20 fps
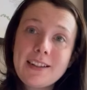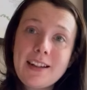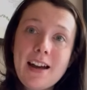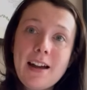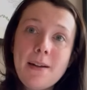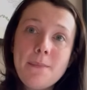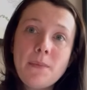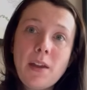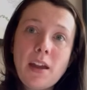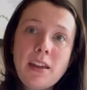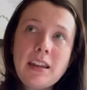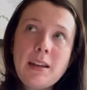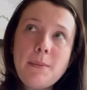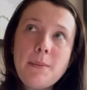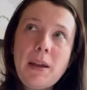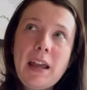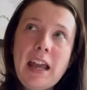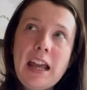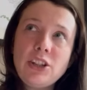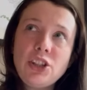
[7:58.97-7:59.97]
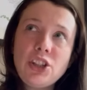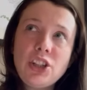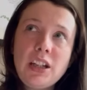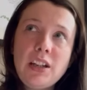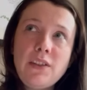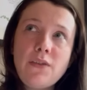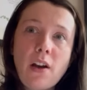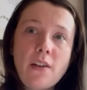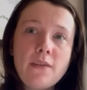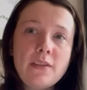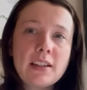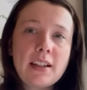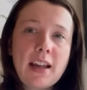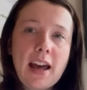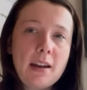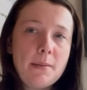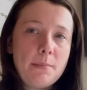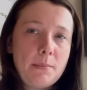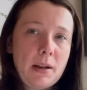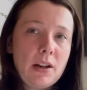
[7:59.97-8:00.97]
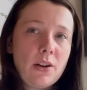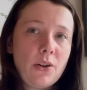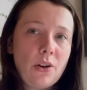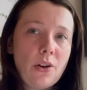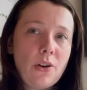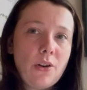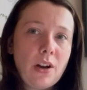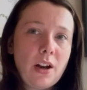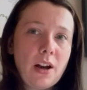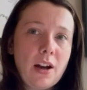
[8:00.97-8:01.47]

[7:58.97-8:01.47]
I think PhD Vivas can be a lot longer.